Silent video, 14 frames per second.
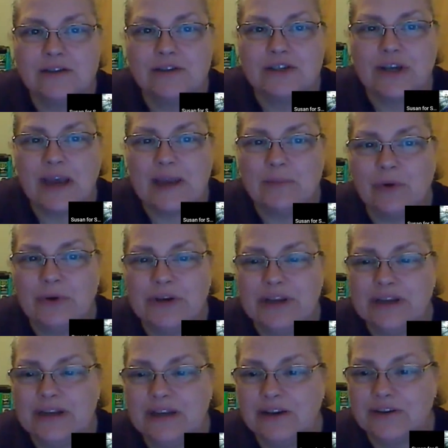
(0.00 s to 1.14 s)
chime on
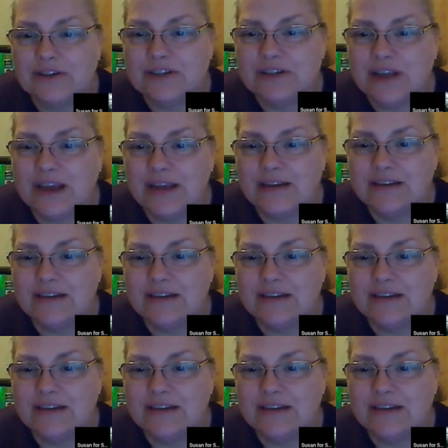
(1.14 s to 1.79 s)
in here tonight.